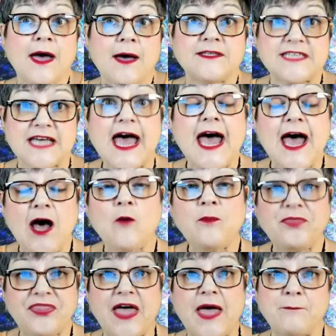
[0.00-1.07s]
to help
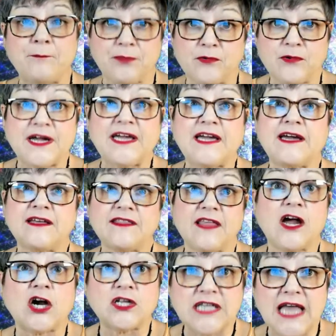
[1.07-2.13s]
them bring
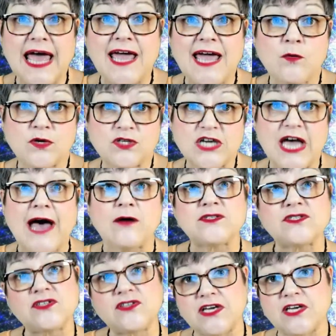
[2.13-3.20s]
their language out
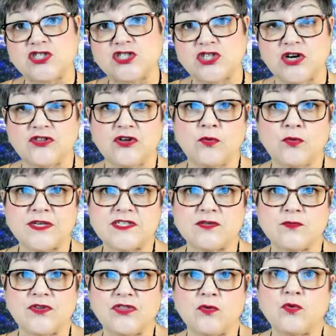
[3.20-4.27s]
so they can share their wisdom
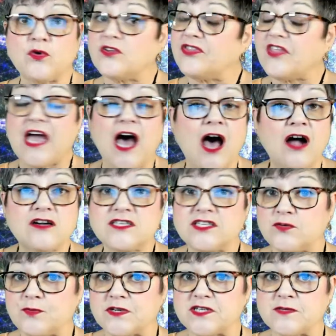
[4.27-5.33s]
with the world. They are
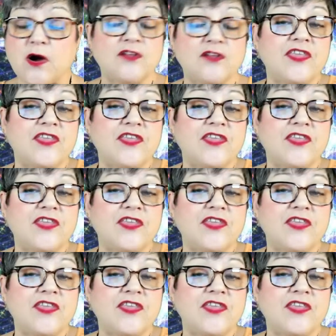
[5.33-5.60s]
super smart.